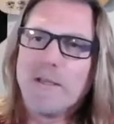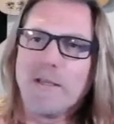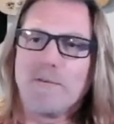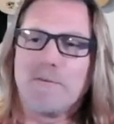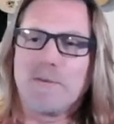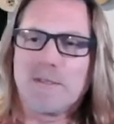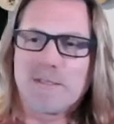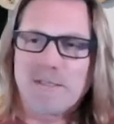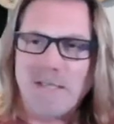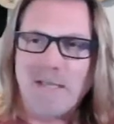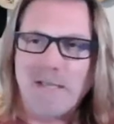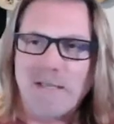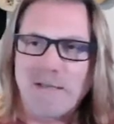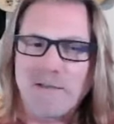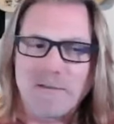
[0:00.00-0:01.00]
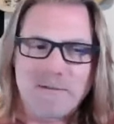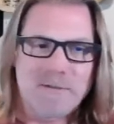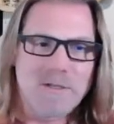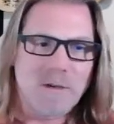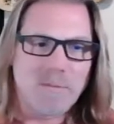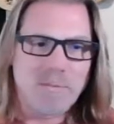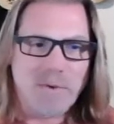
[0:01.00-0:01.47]
if you see it,
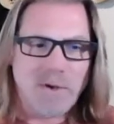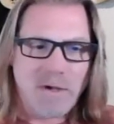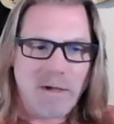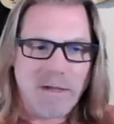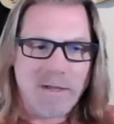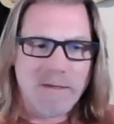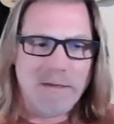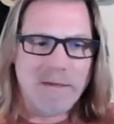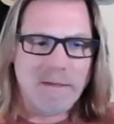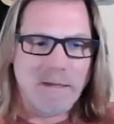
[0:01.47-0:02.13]
jump on.